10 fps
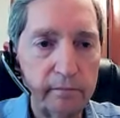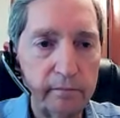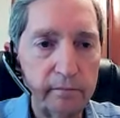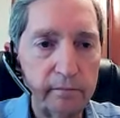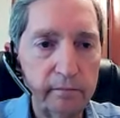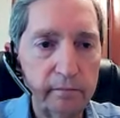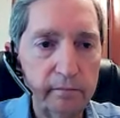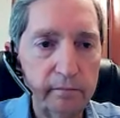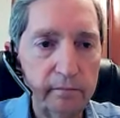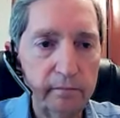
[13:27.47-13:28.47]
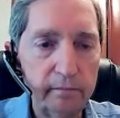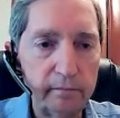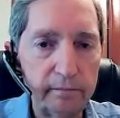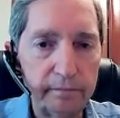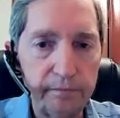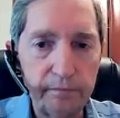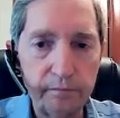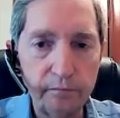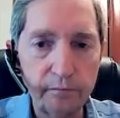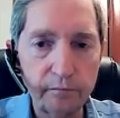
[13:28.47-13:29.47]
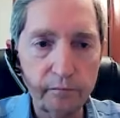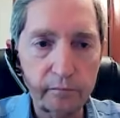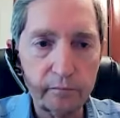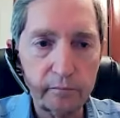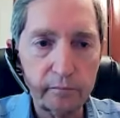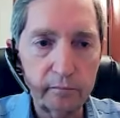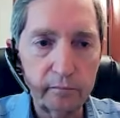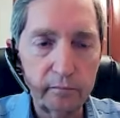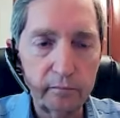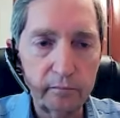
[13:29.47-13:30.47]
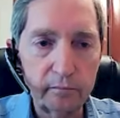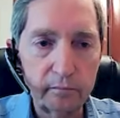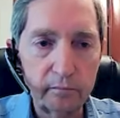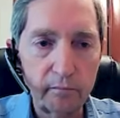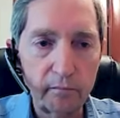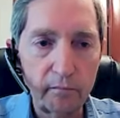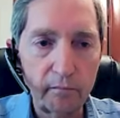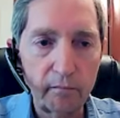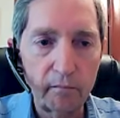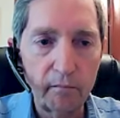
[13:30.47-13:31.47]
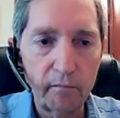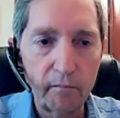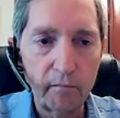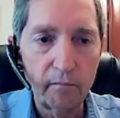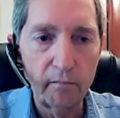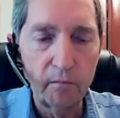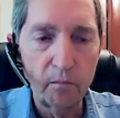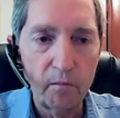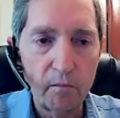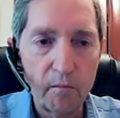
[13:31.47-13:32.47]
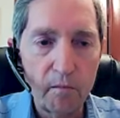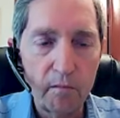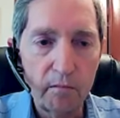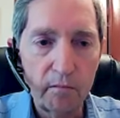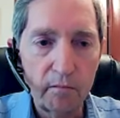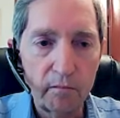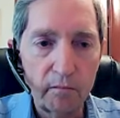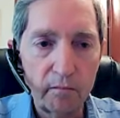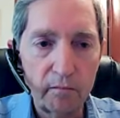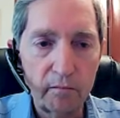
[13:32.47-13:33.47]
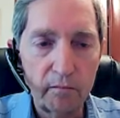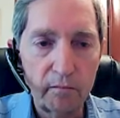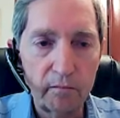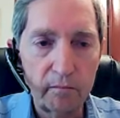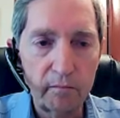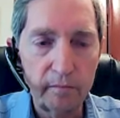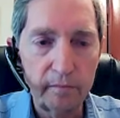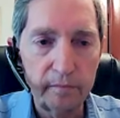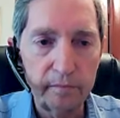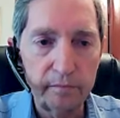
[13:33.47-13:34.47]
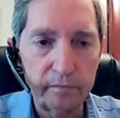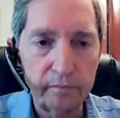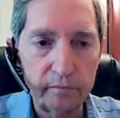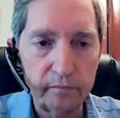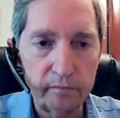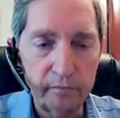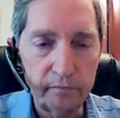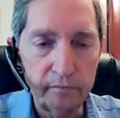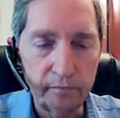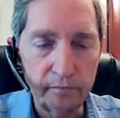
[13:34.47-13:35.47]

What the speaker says: [no speech]